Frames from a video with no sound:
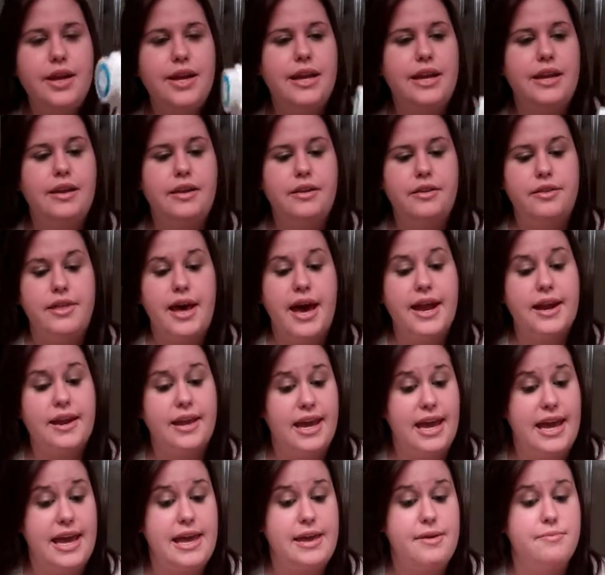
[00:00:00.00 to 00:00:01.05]
and that
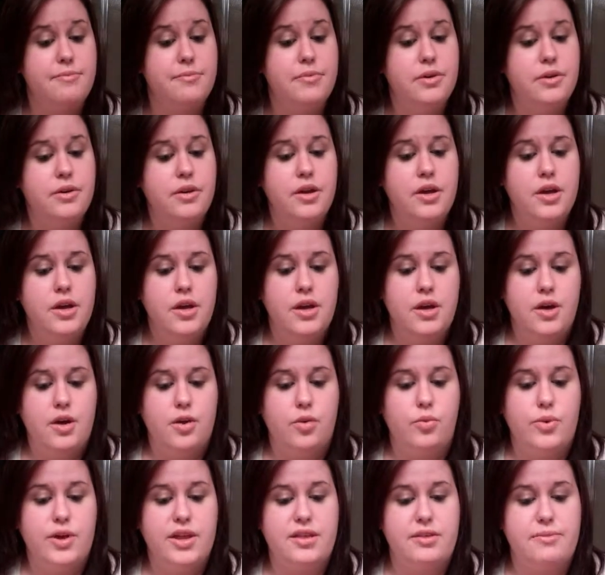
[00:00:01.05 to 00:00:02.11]
came
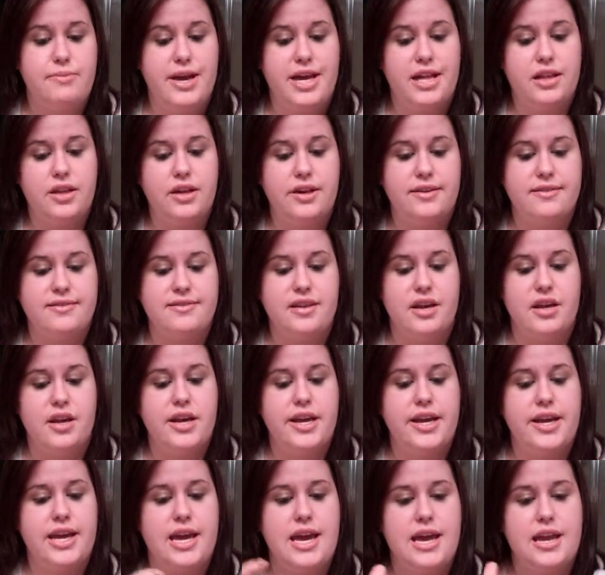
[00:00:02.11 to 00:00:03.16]
with my
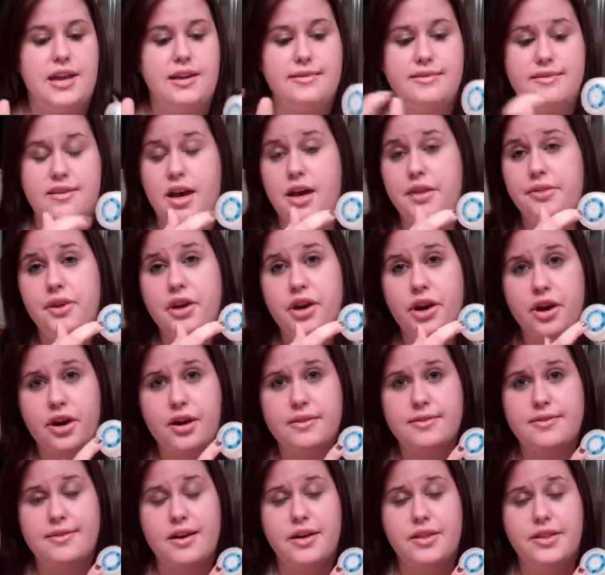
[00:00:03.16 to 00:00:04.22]
Clarisonic and it's got the
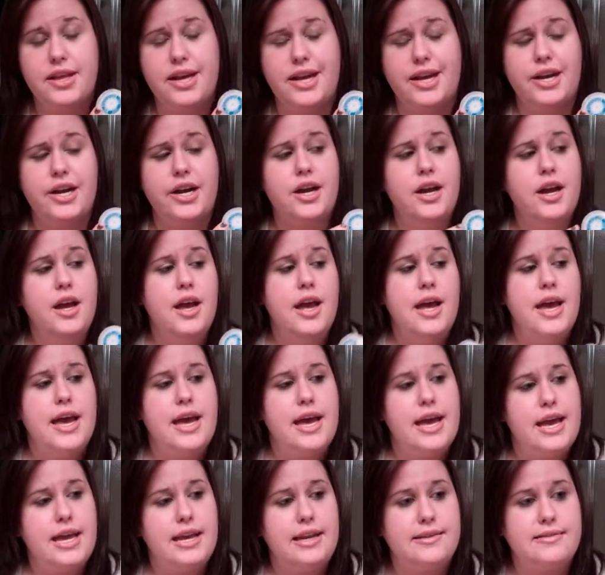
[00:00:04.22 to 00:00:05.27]
guards on there
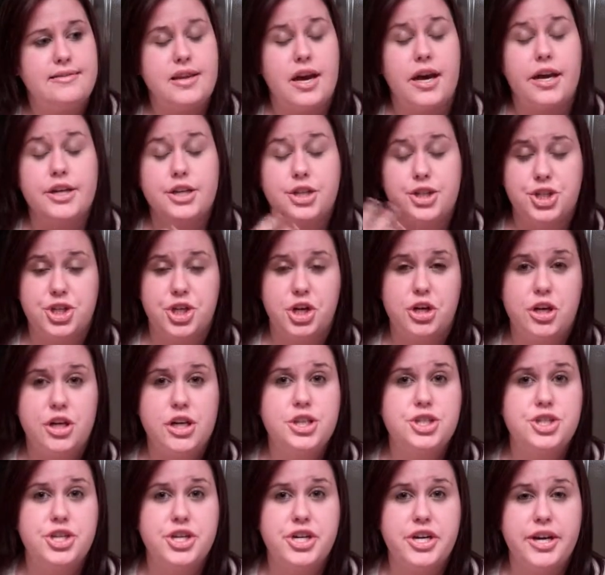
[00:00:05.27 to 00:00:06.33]
and it's got your
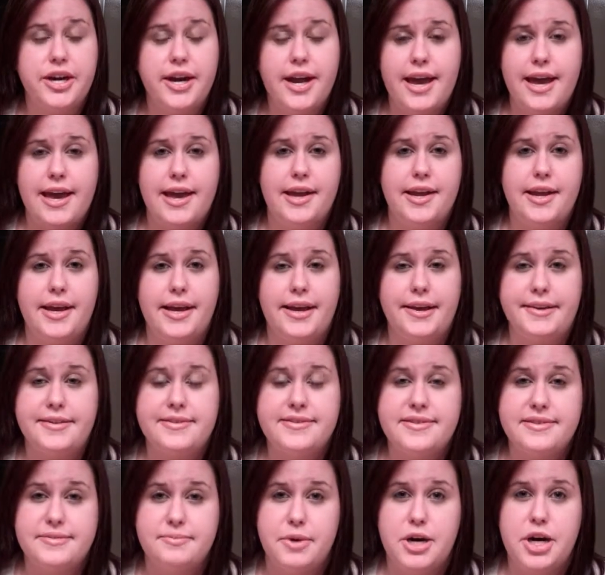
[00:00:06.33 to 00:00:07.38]
charger and a
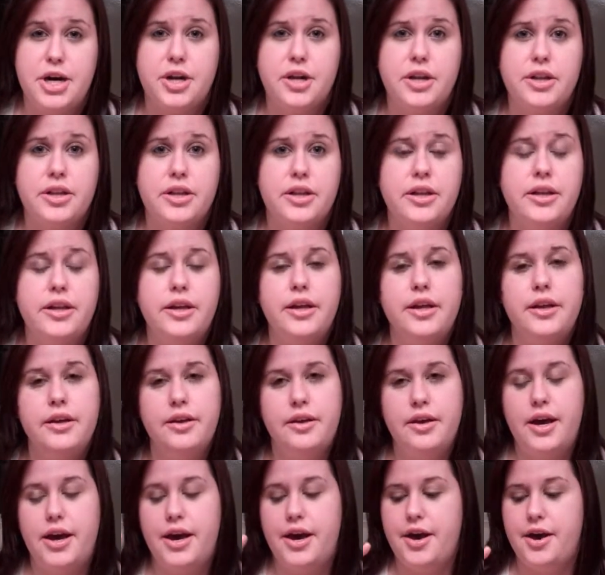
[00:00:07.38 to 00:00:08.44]
small
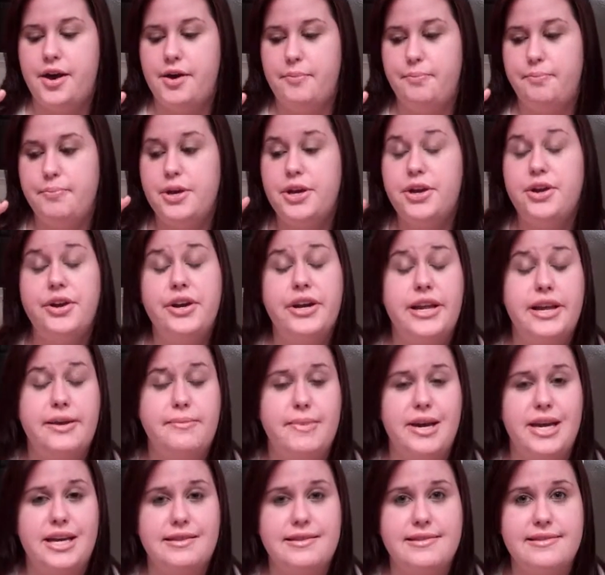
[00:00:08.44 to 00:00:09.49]
uh, Purity
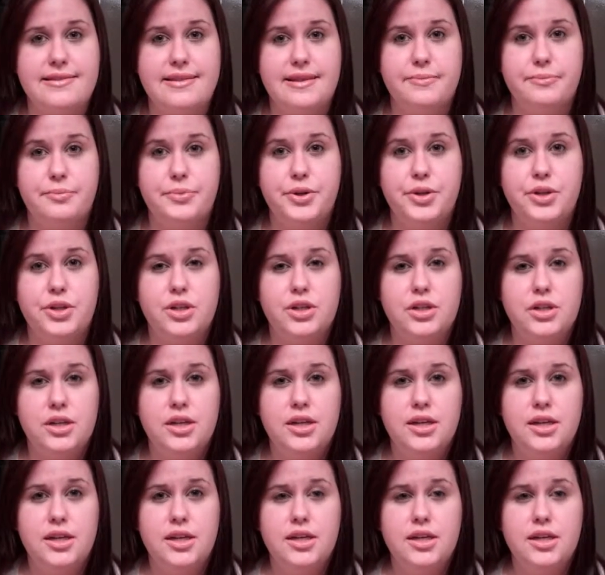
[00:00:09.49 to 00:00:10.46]
Made Simple